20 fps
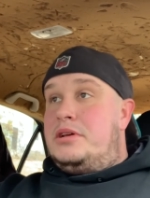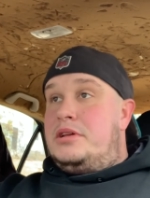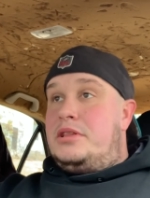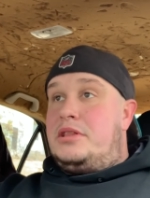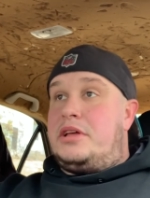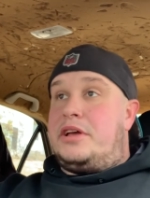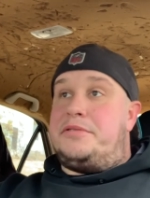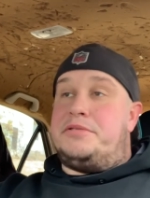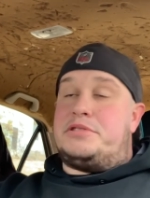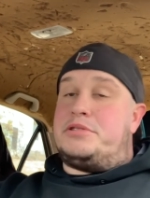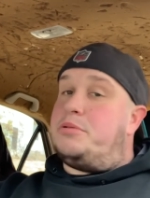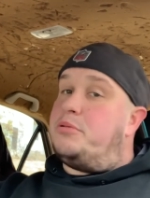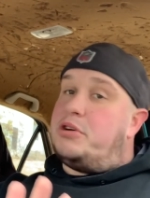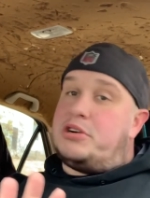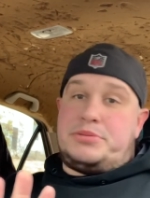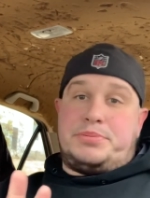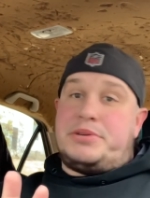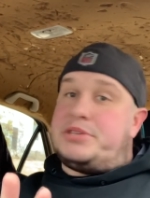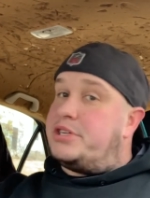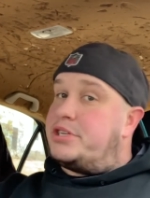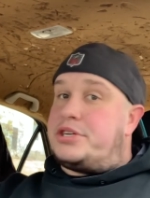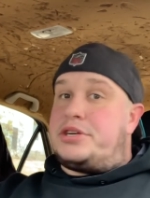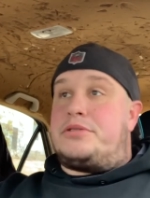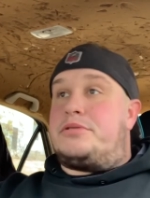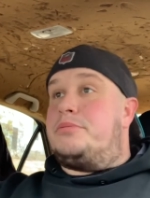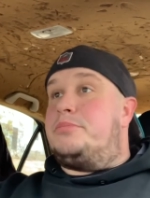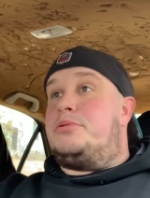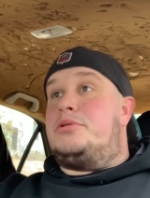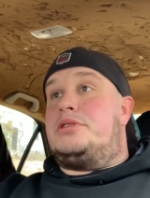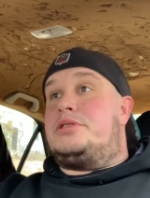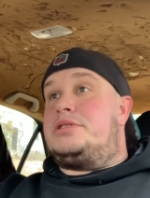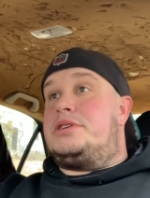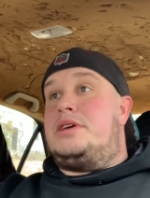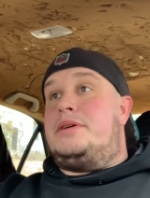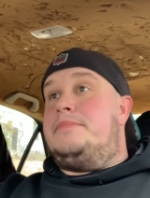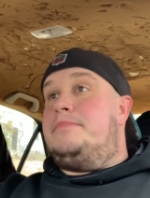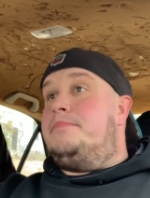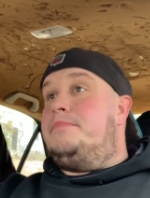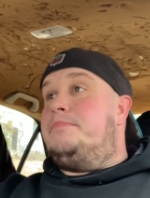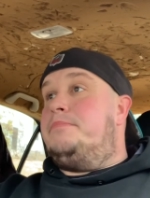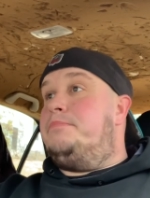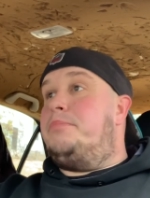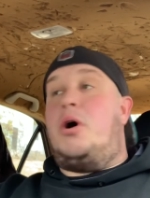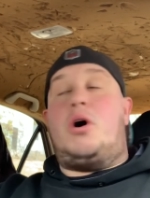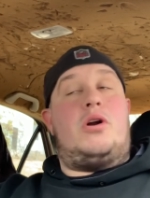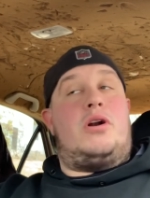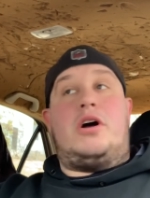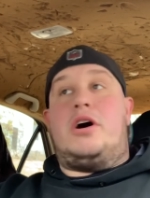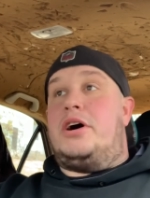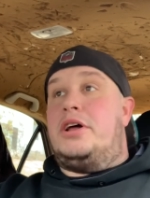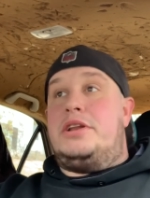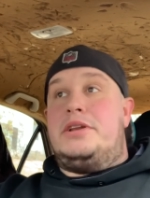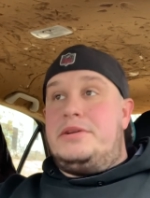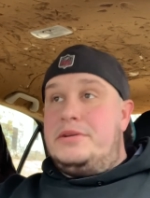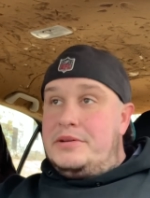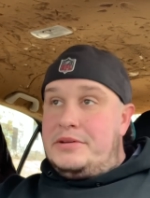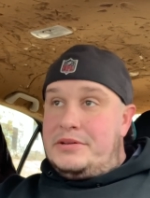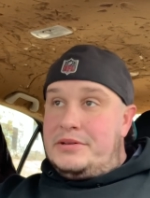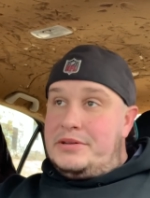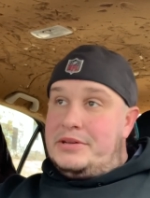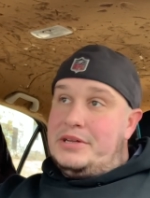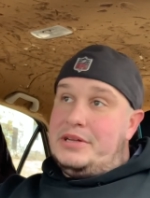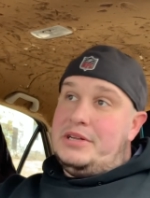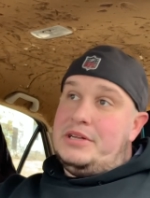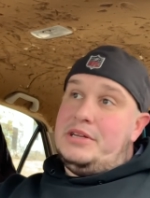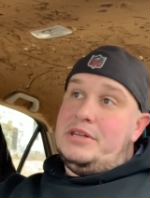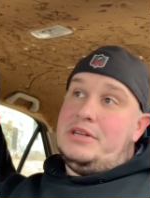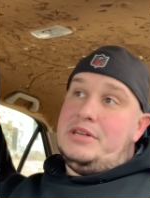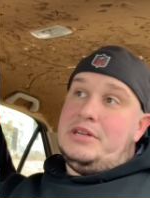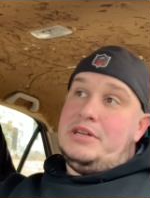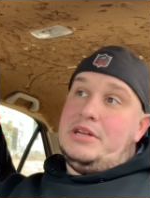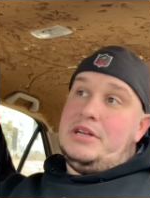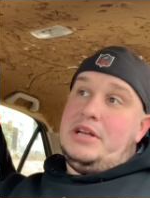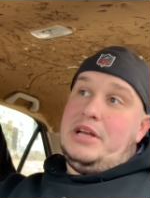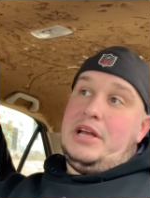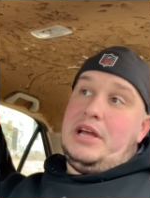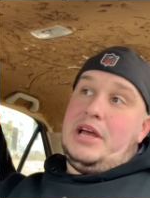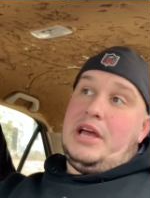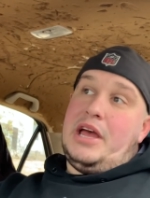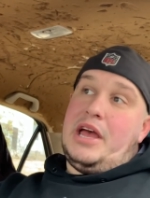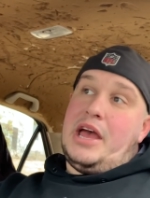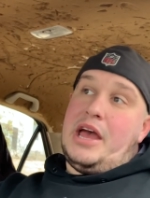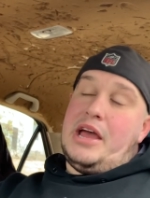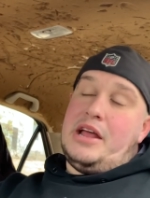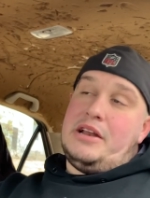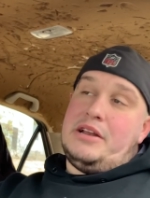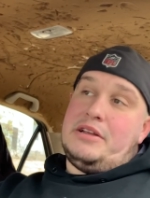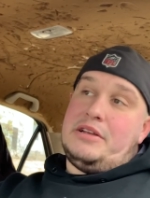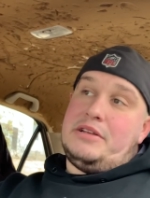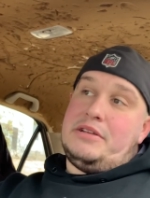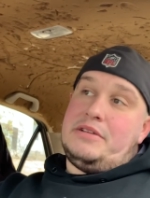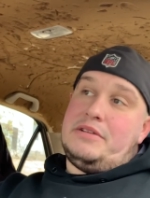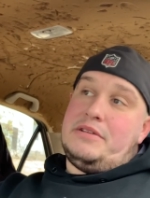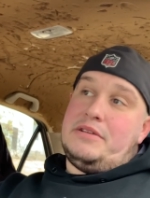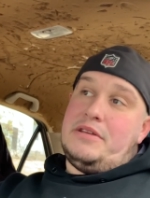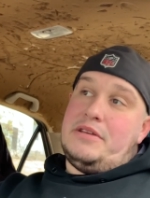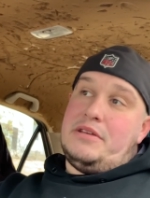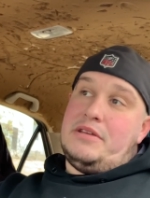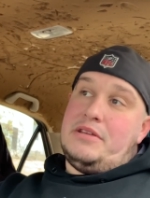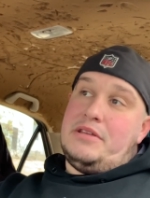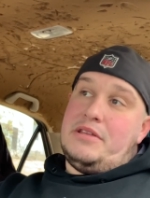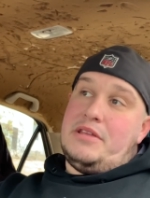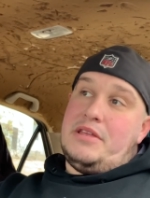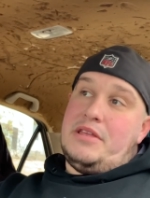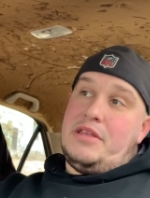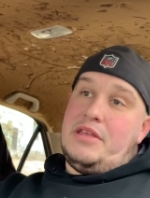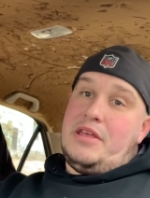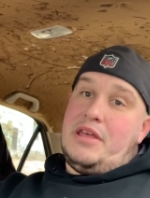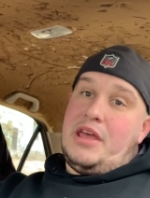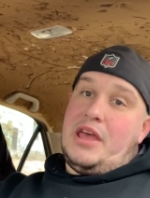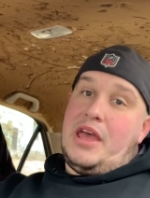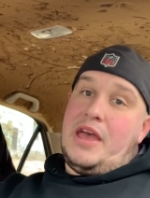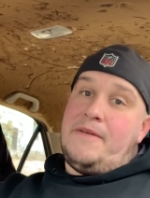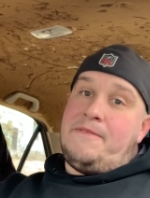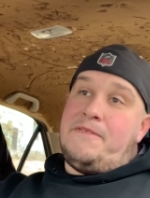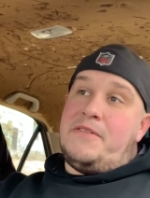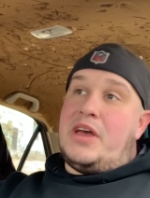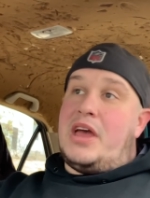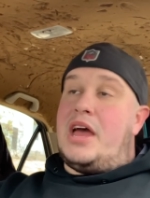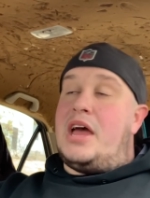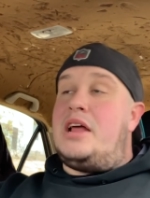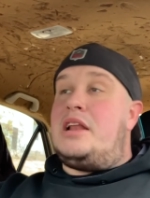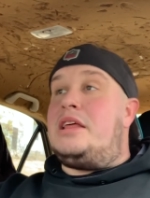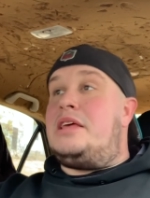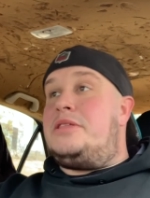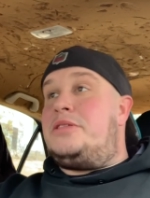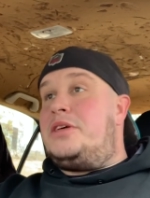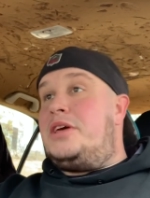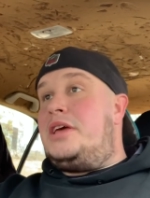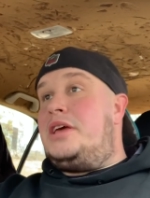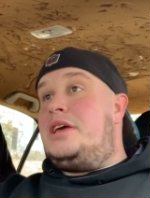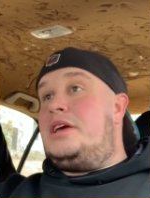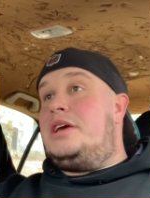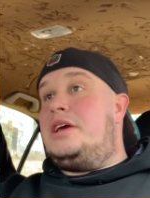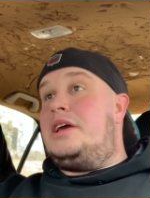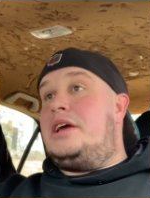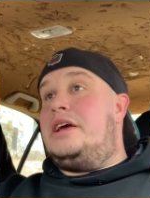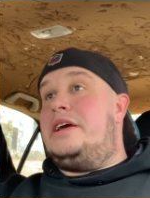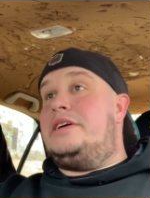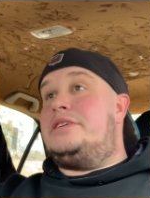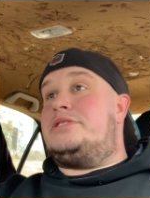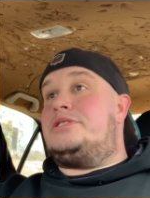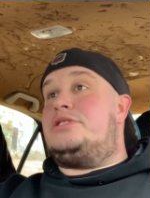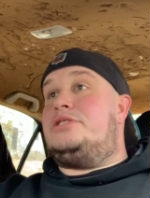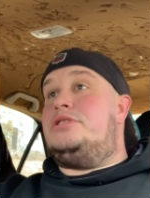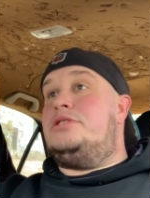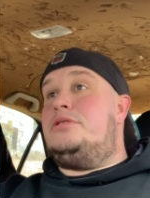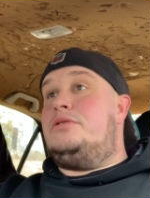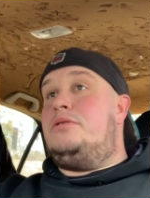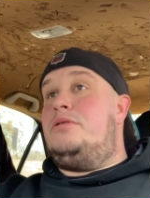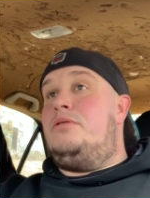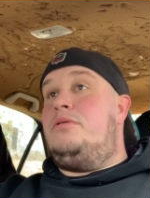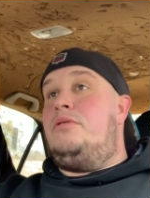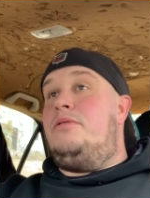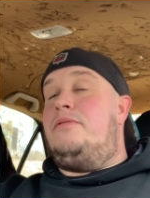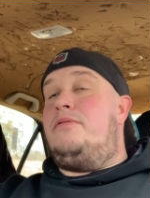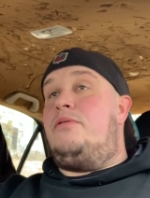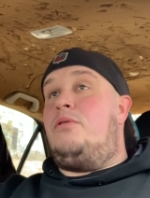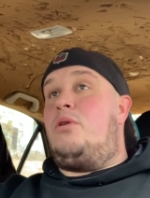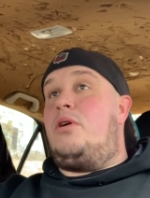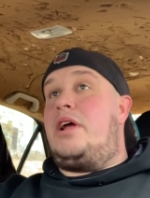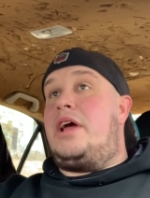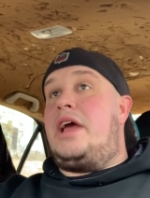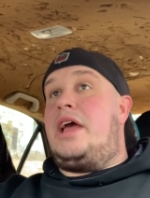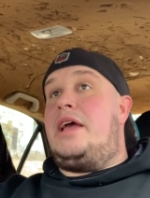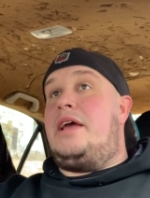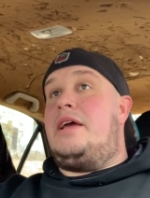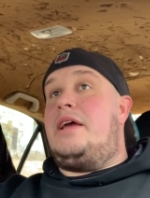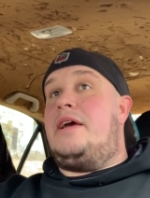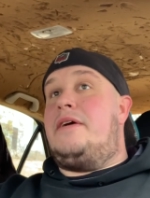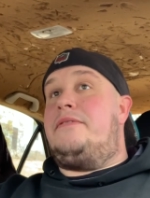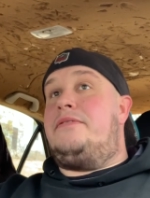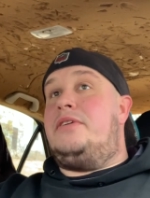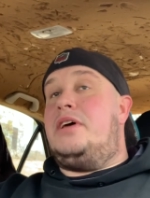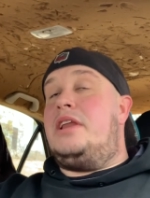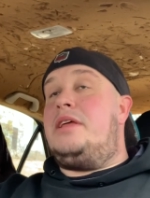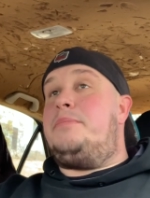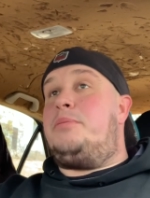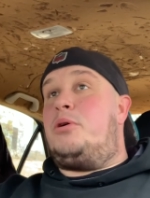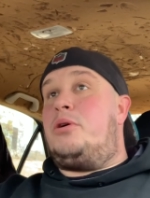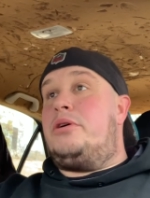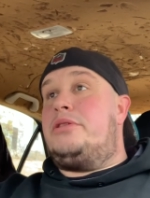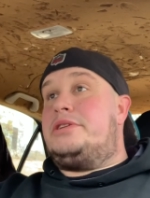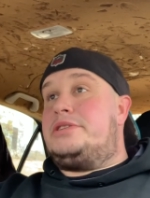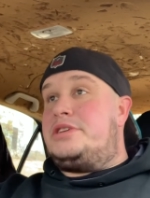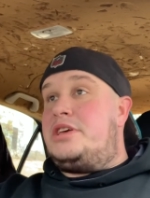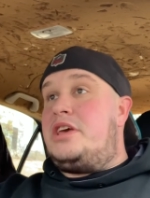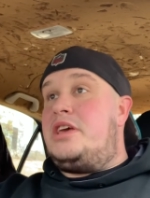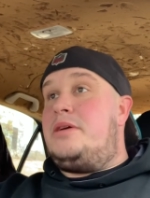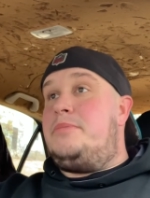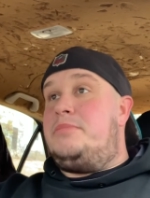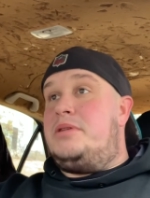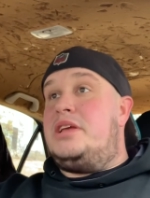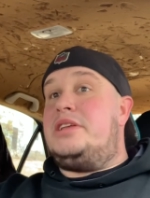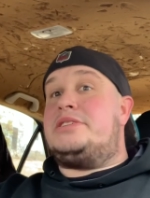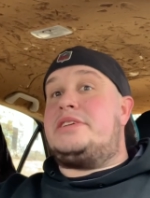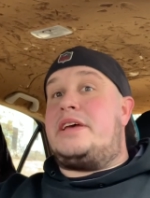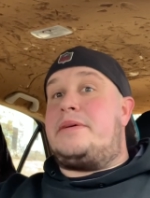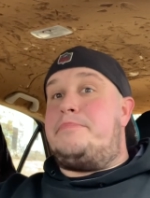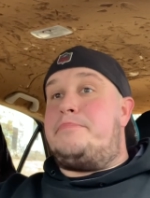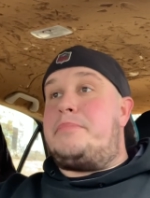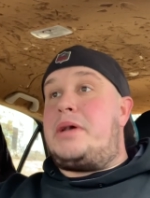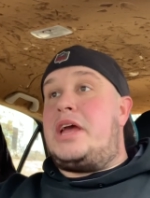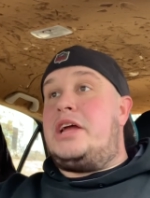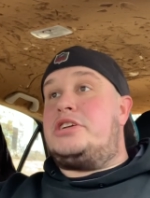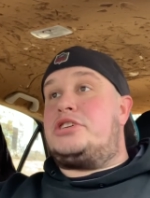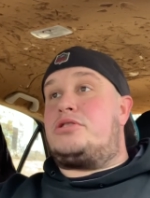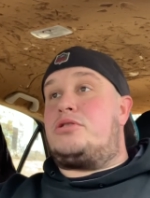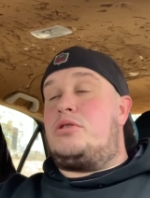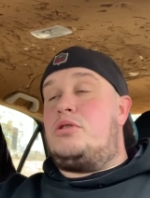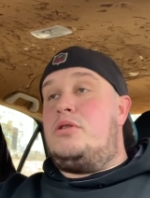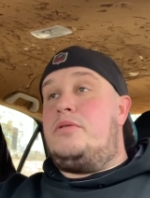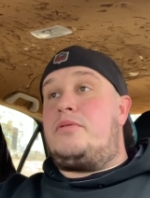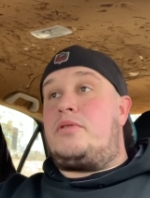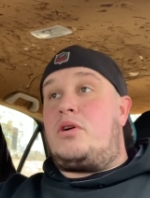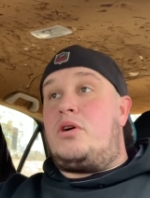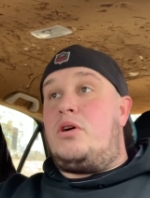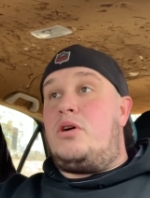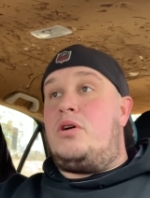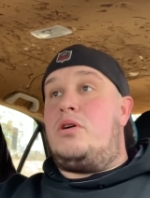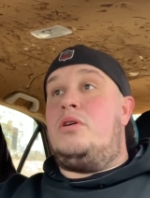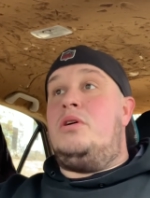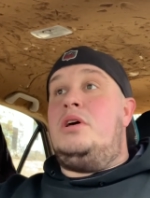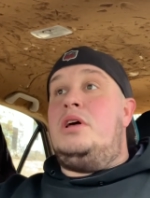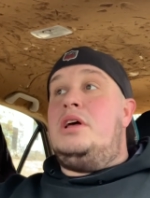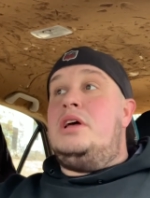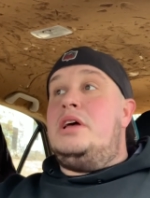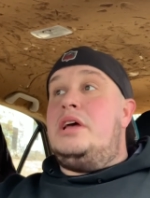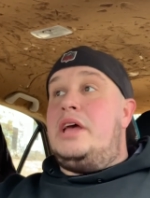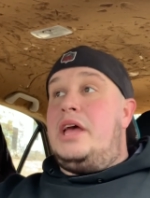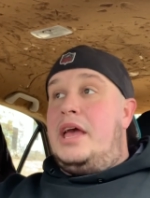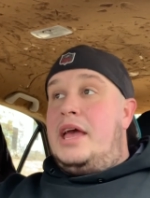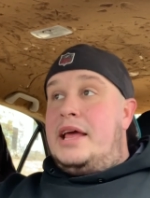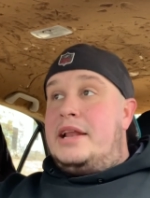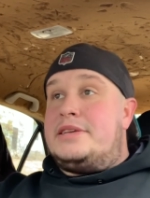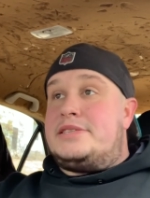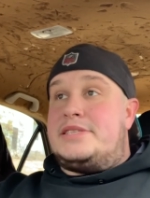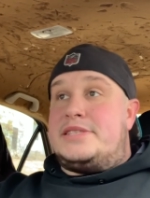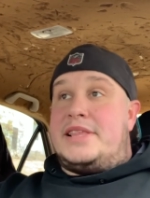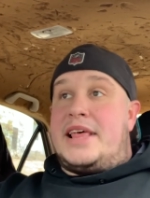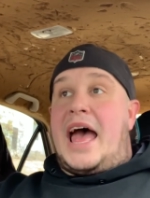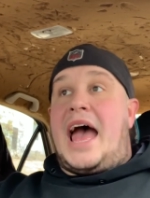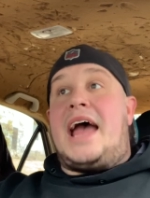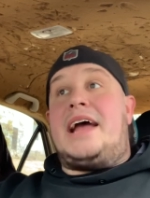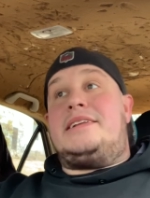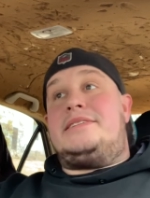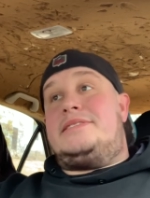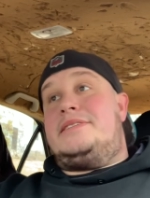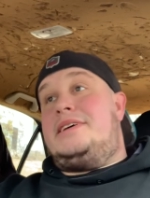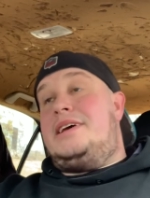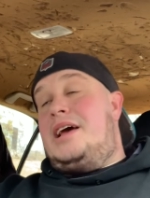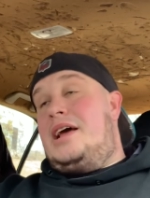Like it was the worst position group on the team, bar none. And if anything is due for a if any part of the team needs a major overhaul, it is that.